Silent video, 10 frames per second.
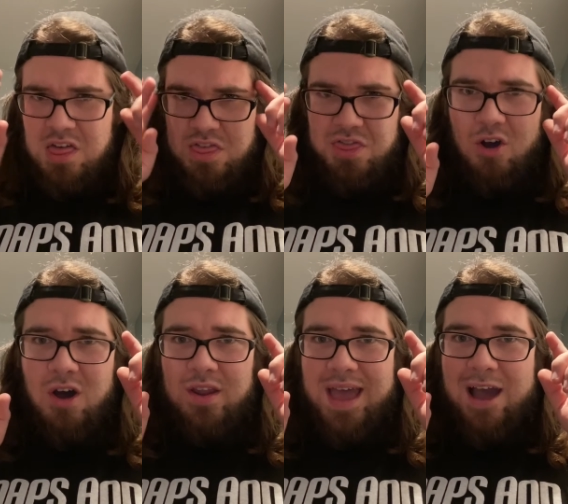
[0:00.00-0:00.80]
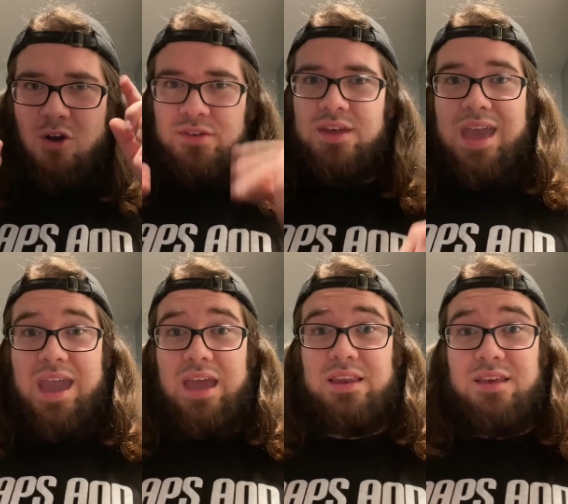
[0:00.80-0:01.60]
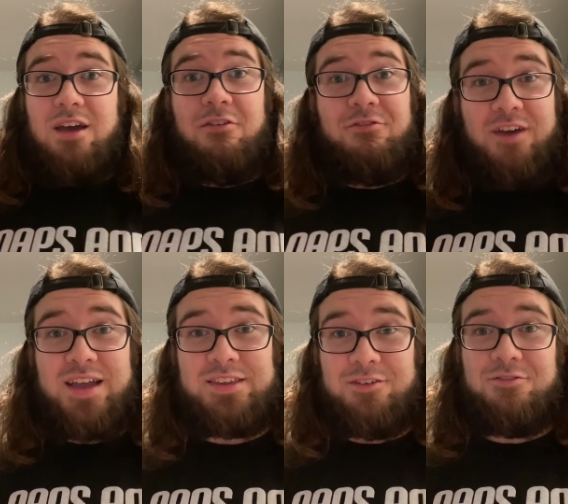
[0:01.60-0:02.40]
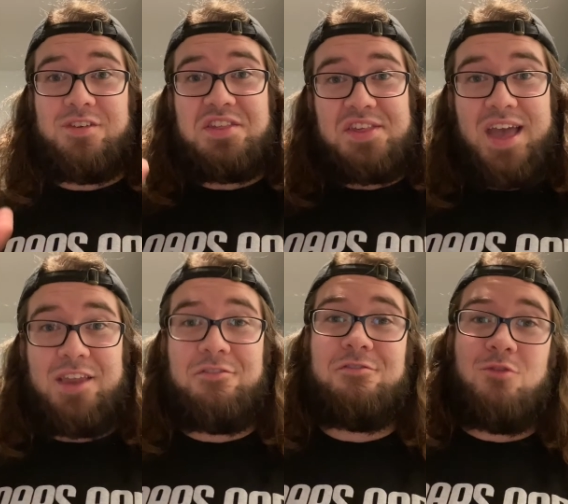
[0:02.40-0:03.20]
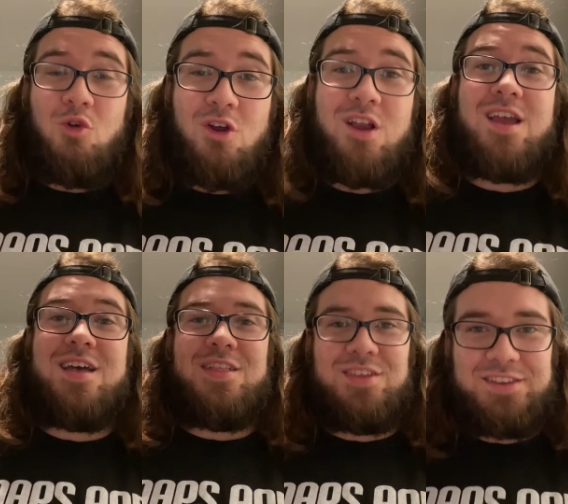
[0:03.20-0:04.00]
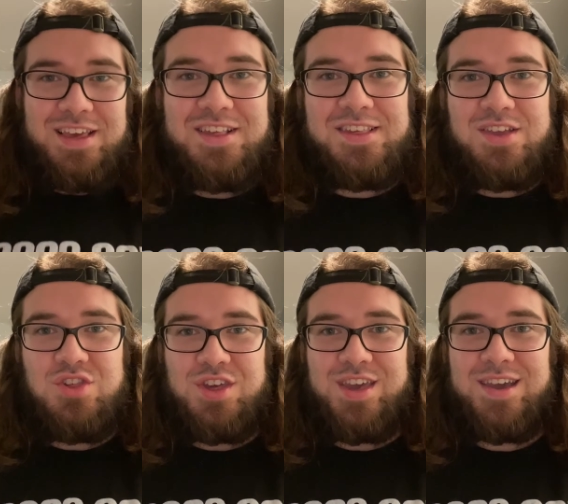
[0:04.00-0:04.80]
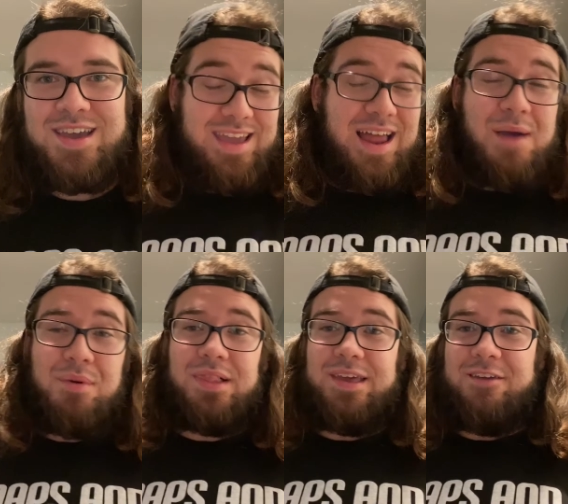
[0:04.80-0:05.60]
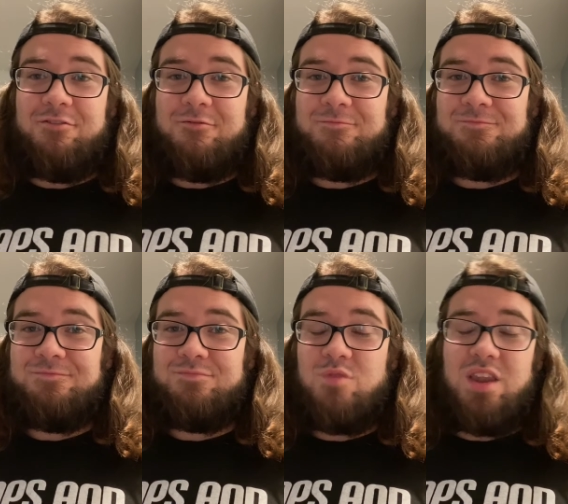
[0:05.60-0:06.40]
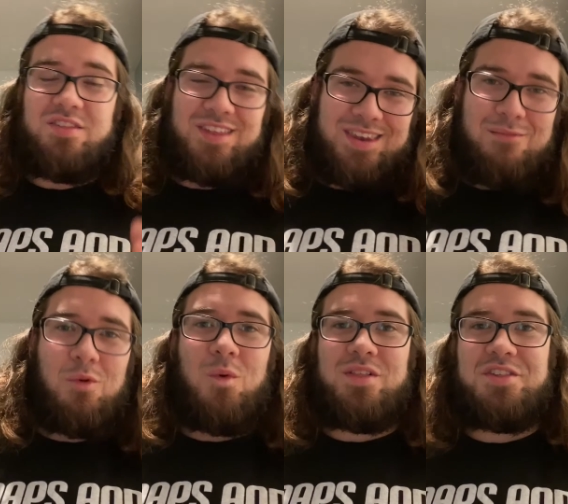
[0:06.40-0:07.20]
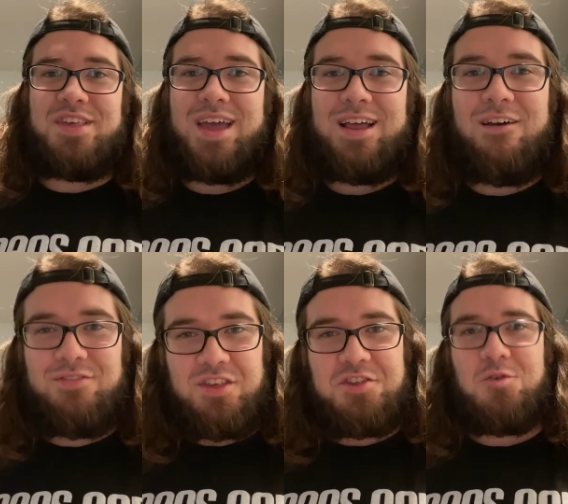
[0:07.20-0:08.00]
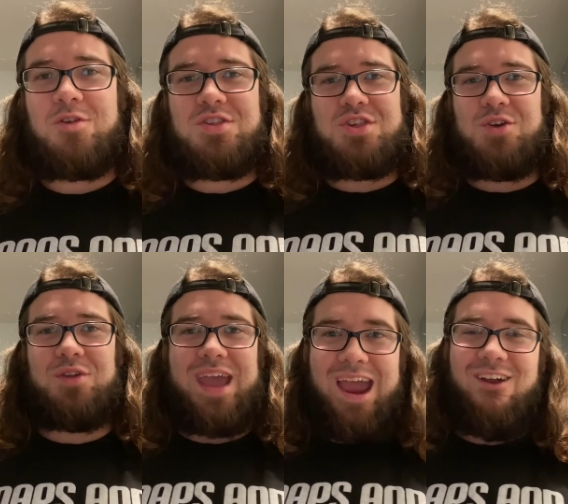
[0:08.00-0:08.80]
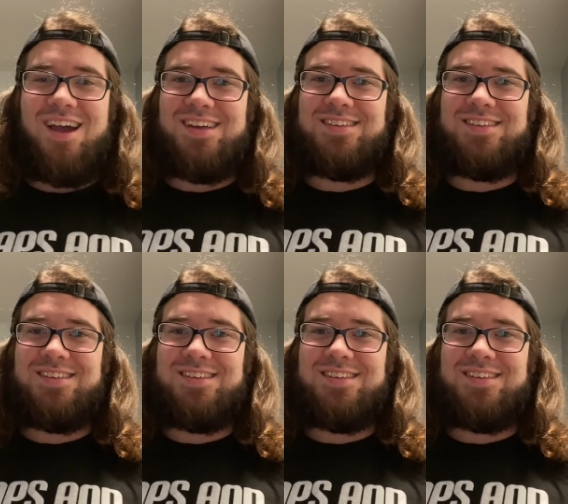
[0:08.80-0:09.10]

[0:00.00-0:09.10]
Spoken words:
thought out and effective set for the TCG, and I believe it is the number one set of the Sword and Shield era.